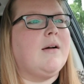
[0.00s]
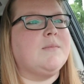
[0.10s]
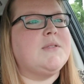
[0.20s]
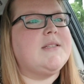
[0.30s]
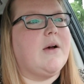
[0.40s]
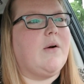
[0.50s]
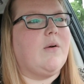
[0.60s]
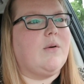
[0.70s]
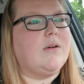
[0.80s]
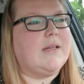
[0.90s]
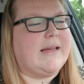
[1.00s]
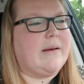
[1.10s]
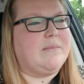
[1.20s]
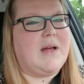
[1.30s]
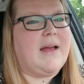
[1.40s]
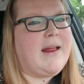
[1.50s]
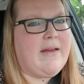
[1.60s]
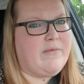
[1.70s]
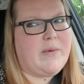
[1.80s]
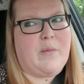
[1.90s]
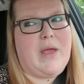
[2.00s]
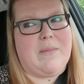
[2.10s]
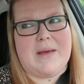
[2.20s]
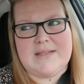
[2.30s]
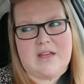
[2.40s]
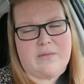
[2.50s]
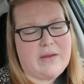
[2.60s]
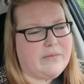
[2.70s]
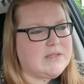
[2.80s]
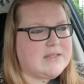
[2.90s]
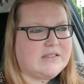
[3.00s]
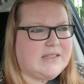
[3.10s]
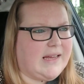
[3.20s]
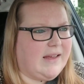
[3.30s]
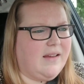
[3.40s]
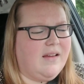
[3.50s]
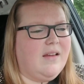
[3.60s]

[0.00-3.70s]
So like I have been weighing myself every single day,